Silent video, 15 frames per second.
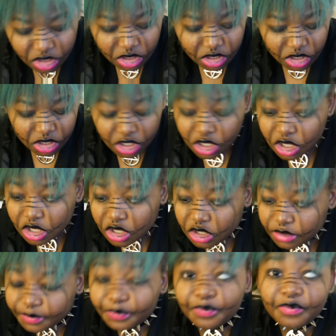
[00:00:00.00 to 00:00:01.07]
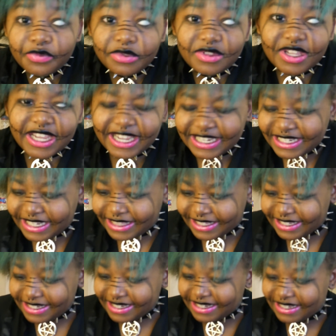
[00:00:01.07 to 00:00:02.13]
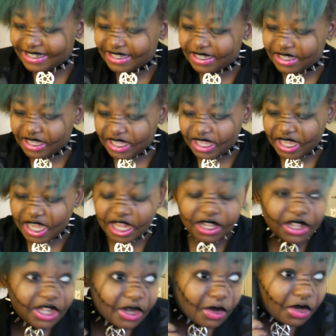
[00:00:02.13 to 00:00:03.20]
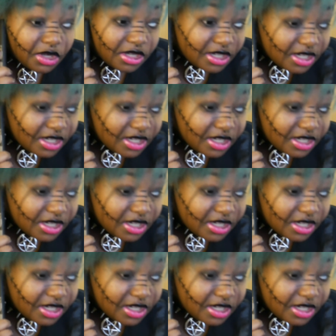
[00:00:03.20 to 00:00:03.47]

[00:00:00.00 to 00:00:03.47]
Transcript: I gotta take this. Hello?